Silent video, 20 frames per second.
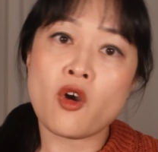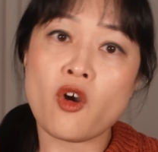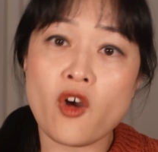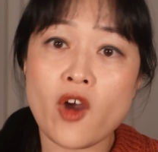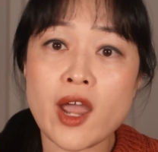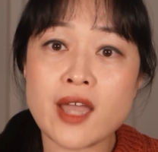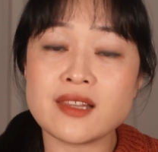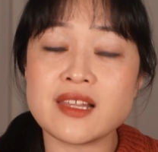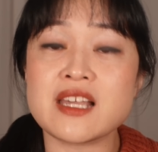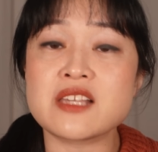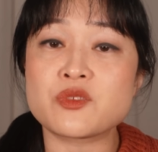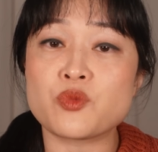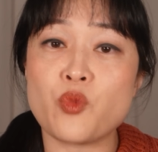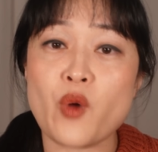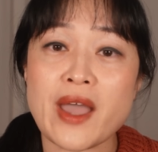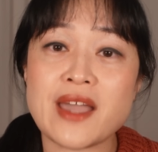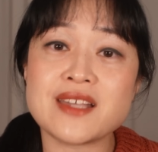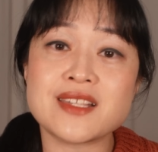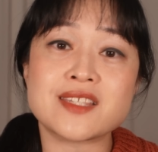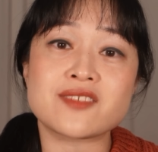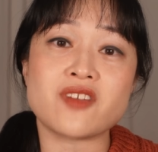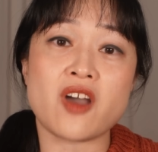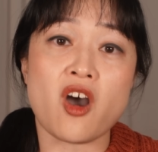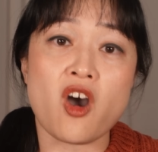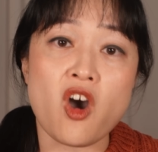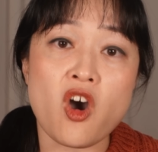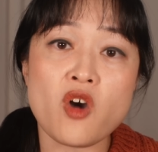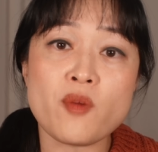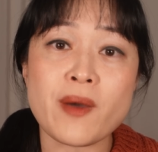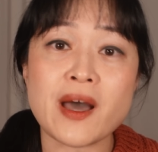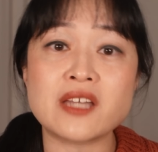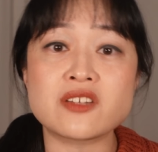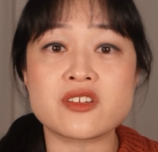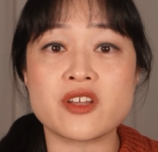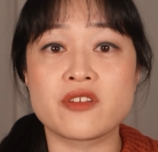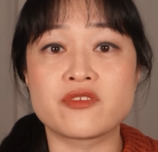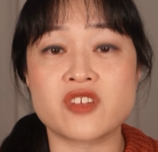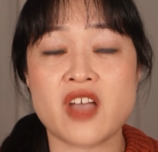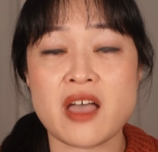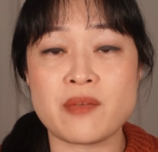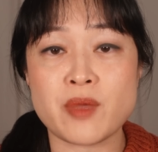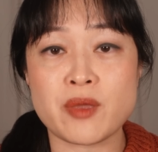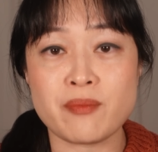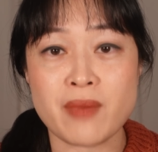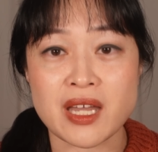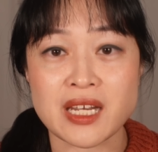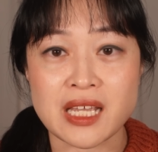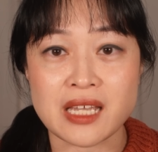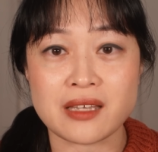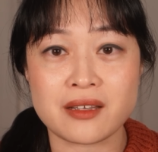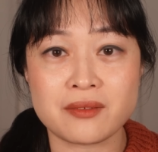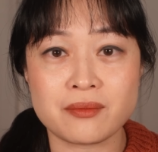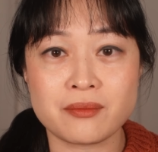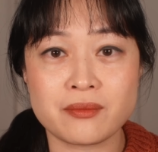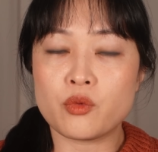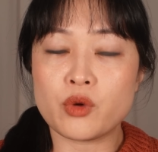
or at least waste a whole bunch of time and money.